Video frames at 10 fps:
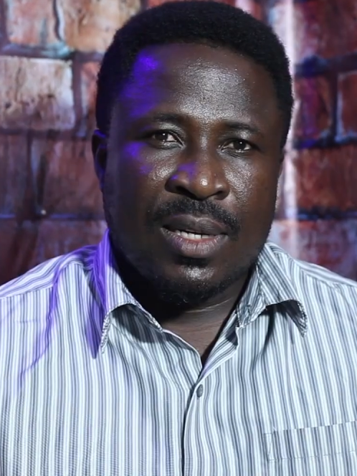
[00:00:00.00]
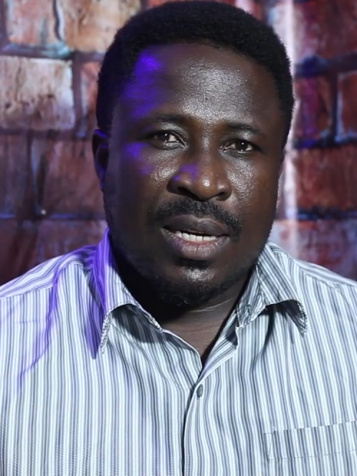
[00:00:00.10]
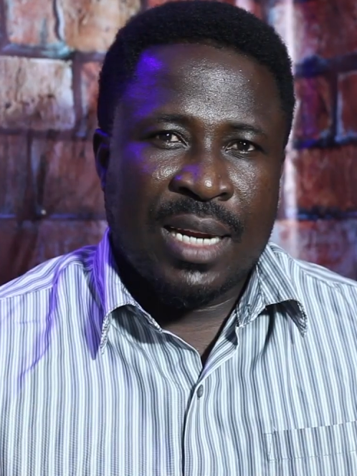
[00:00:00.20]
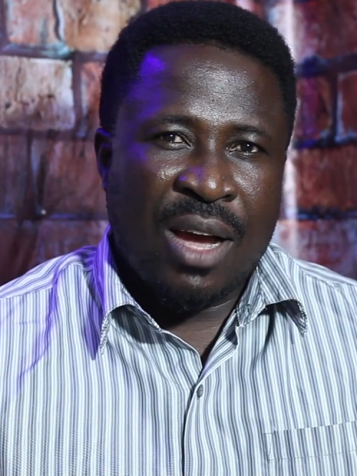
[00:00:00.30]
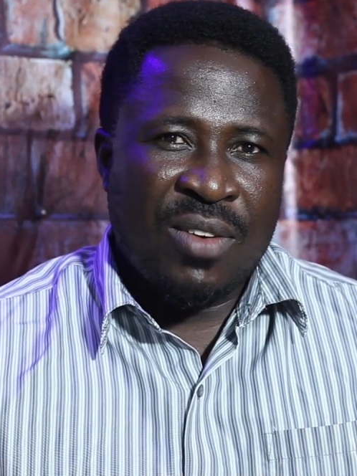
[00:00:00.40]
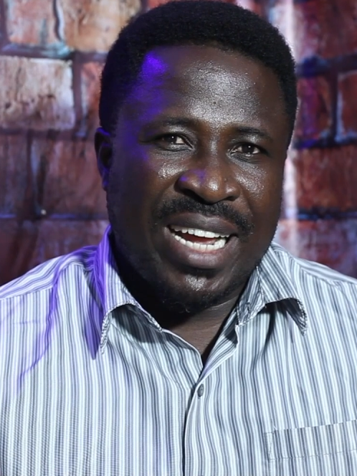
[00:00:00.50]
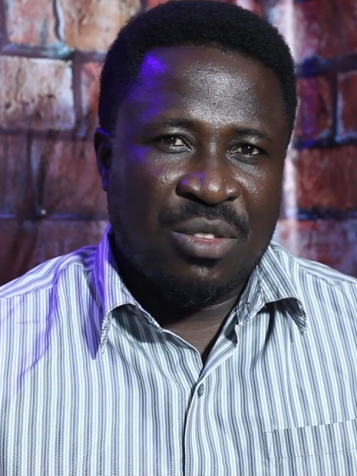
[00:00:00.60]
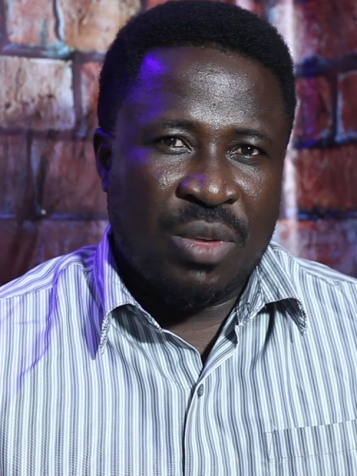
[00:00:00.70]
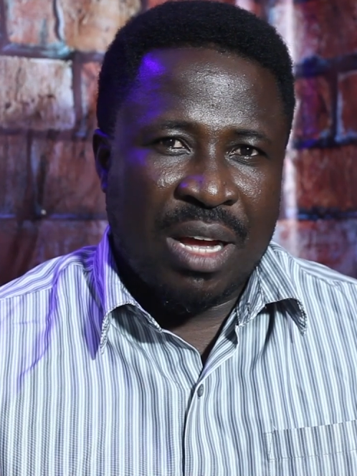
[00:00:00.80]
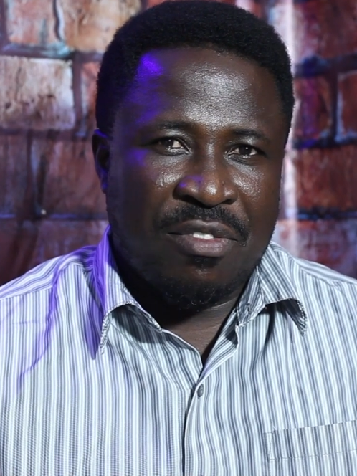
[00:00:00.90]
Now that
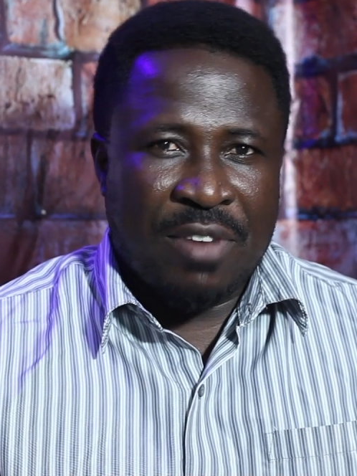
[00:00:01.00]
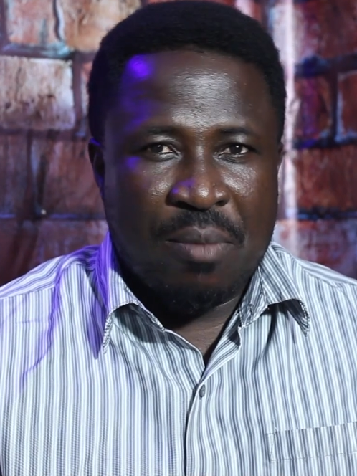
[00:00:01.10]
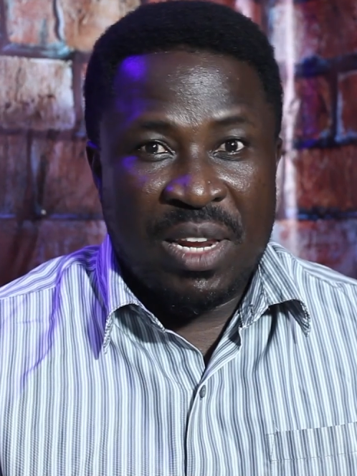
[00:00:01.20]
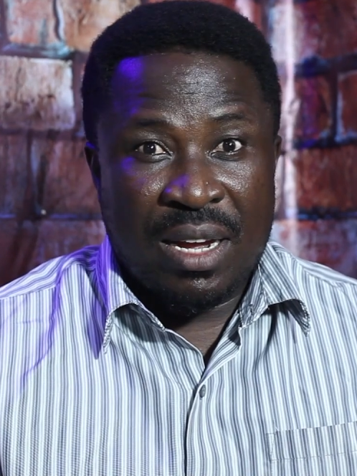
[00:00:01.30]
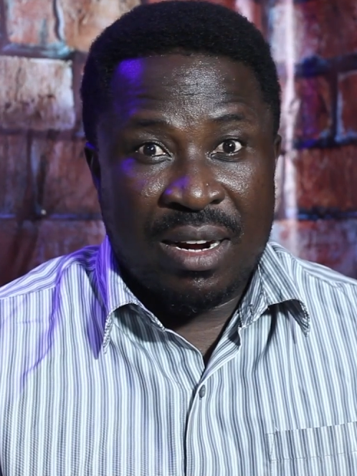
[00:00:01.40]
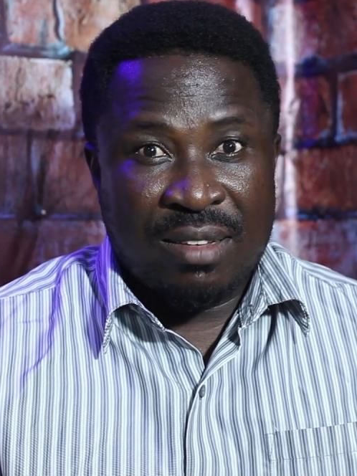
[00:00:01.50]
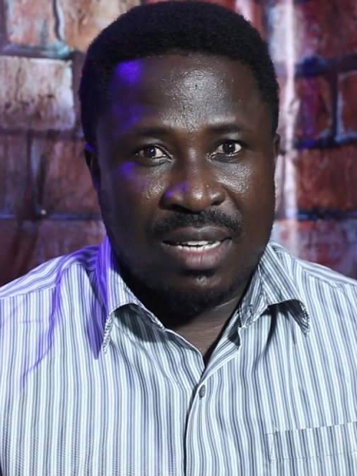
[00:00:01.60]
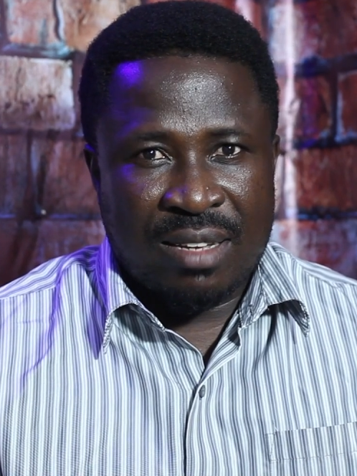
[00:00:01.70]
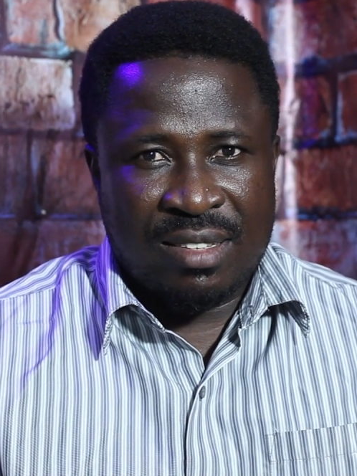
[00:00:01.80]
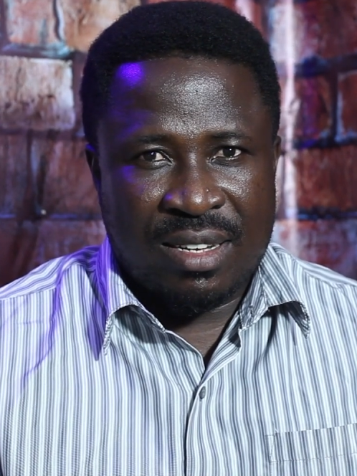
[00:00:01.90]
we have familiarized
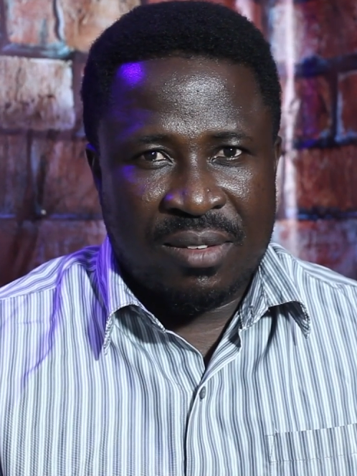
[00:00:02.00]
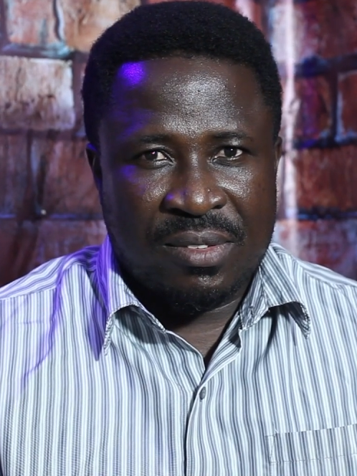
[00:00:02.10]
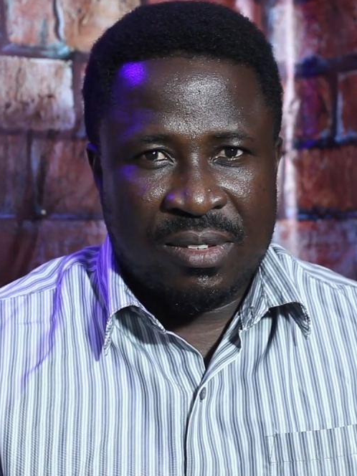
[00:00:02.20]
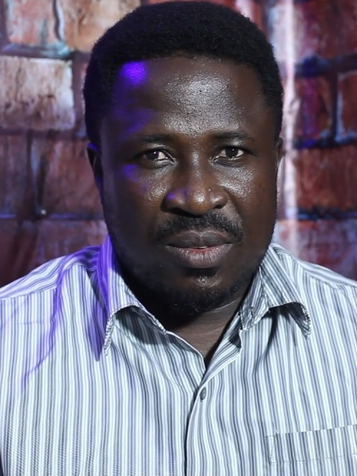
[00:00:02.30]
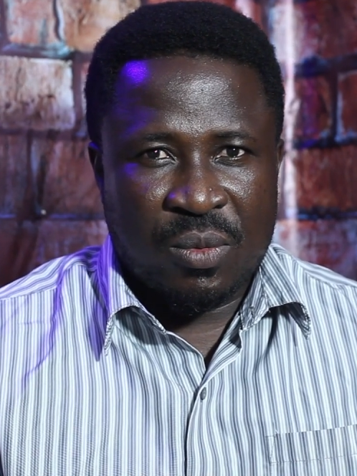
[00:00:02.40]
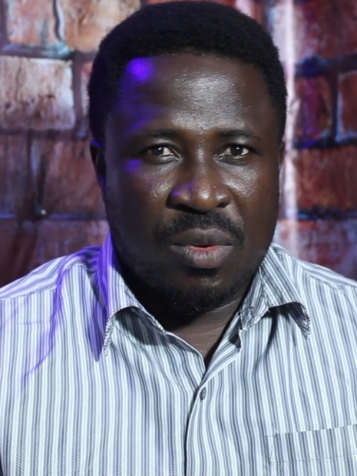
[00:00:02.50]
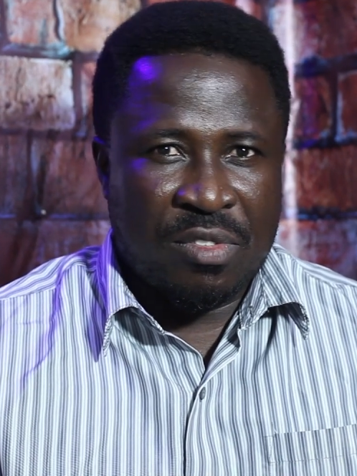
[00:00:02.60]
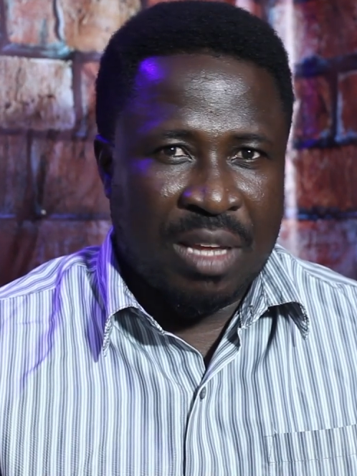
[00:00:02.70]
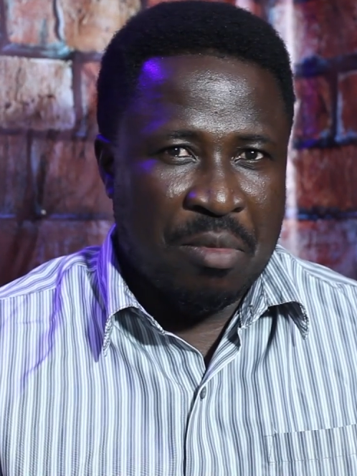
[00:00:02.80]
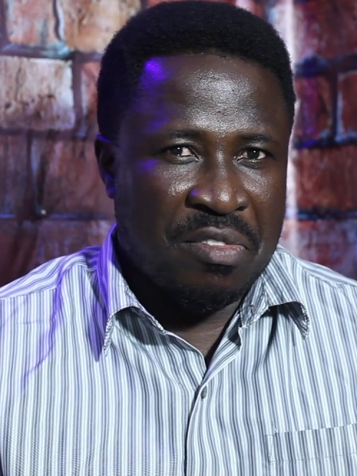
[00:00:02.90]
ourselves with
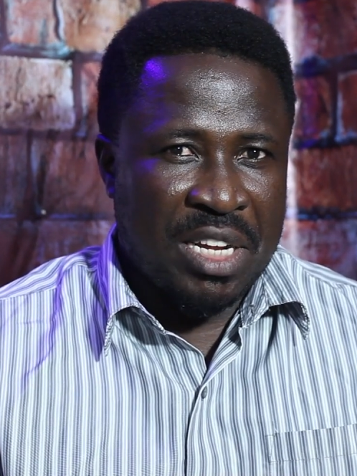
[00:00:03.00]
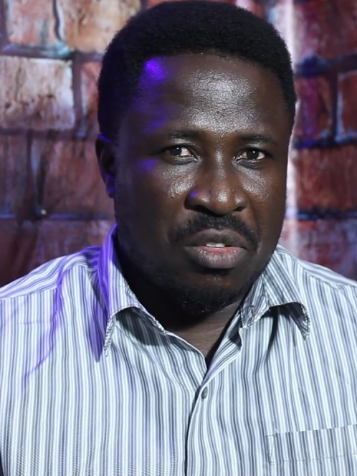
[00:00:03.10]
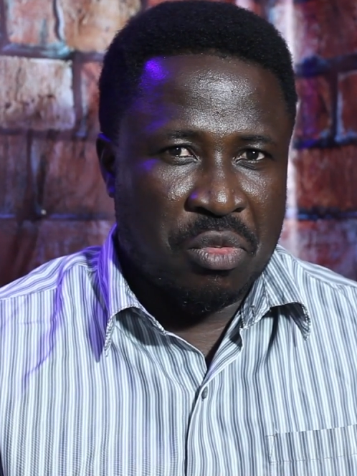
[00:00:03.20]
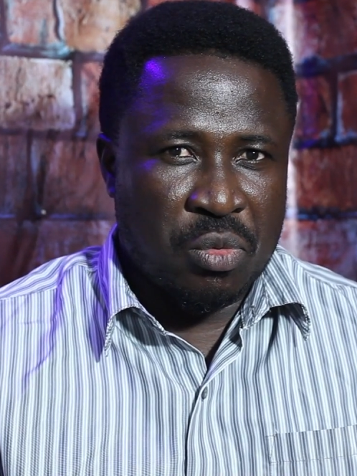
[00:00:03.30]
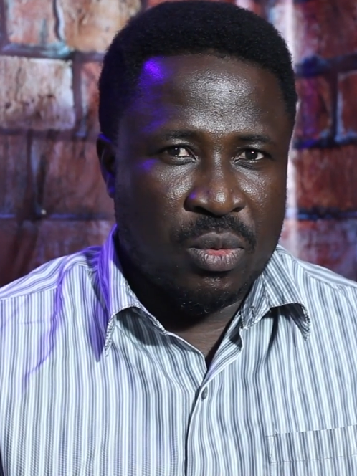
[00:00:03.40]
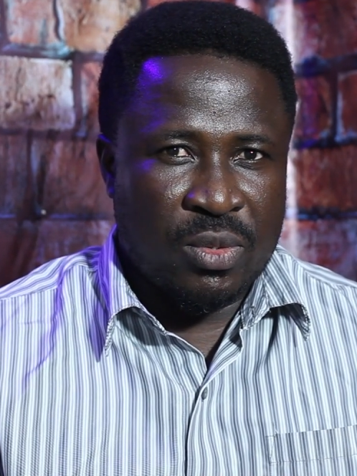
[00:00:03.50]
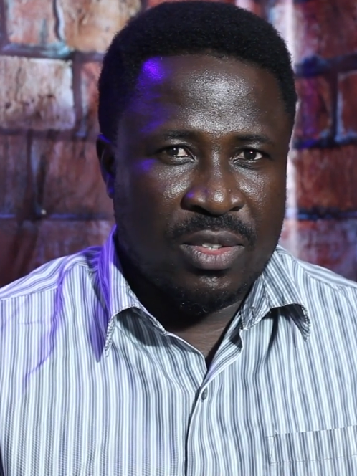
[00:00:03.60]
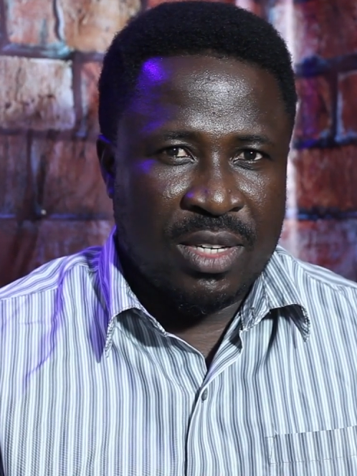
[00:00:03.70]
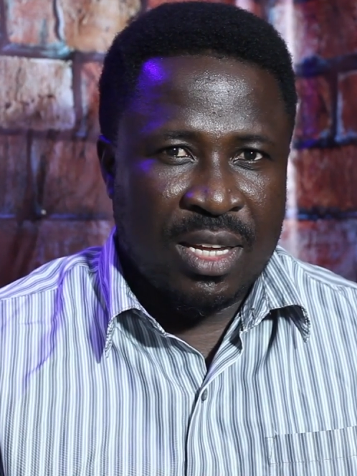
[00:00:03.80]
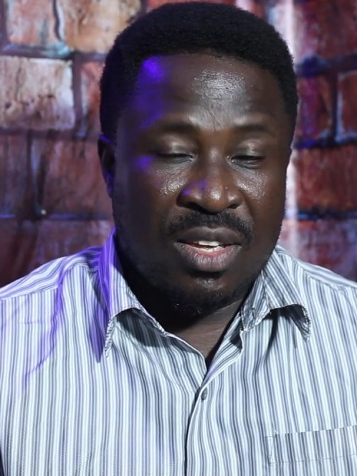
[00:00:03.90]
some of the tools,